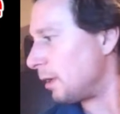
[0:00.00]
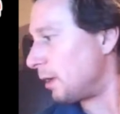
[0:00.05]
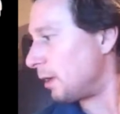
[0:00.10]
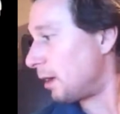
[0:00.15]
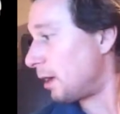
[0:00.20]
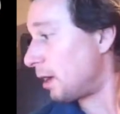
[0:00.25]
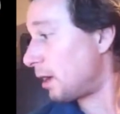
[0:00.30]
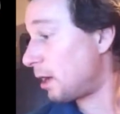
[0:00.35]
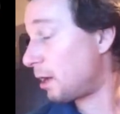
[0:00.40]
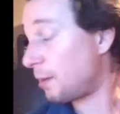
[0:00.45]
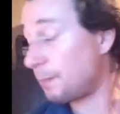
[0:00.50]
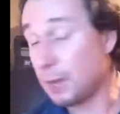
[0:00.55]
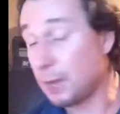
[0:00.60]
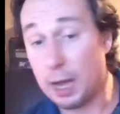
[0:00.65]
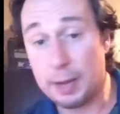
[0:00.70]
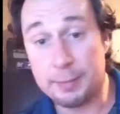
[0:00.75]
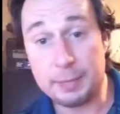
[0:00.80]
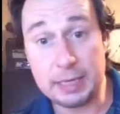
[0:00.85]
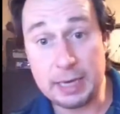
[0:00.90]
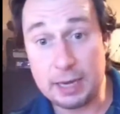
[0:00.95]

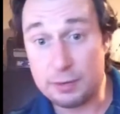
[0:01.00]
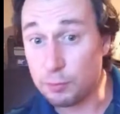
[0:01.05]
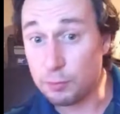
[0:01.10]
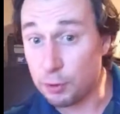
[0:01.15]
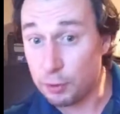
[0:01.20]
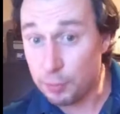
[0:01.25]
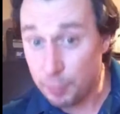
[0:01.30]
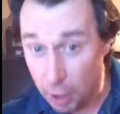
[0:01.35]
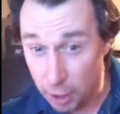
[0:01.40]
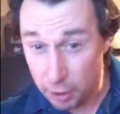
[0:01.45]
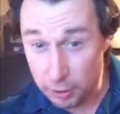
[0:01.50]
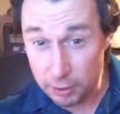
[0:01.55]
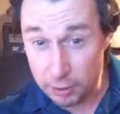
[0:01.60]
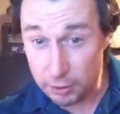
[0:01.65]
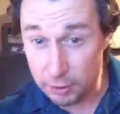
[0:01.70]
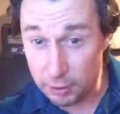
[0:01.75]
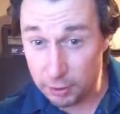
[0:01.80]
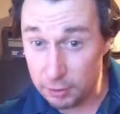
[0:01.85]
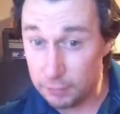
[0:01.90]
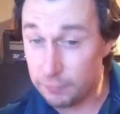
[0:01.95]
I'm a network
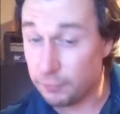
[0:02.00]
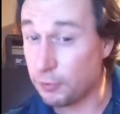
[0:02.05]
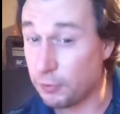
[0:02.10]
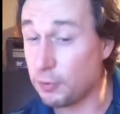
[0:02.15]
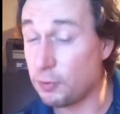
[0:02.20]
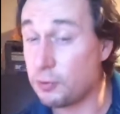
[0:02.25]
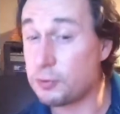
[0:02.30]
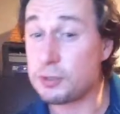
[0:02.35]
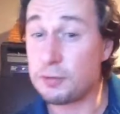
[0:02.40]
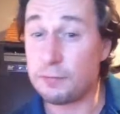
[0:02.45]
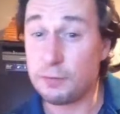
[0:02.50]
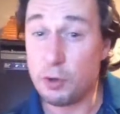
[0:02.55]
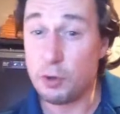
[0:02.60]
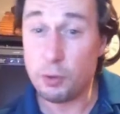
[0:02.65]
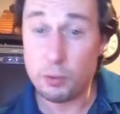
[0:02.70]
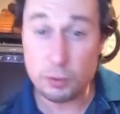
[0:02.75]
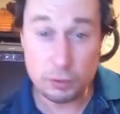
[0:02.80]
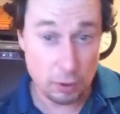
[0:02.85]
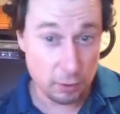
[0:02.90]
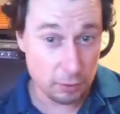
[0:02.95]
marketer, for those of you who
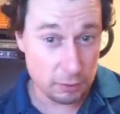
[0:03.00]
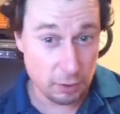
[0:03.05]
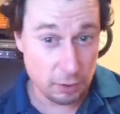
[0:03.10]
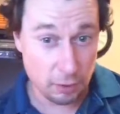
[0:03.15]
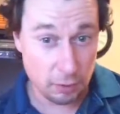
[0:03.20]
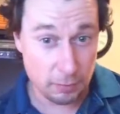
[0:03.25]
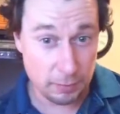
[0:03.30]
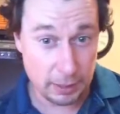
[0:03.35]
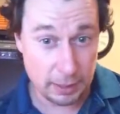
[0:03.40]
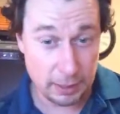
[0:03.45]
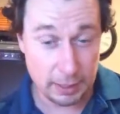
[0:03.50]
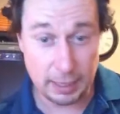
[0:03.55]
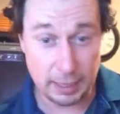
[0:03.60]
don't know me,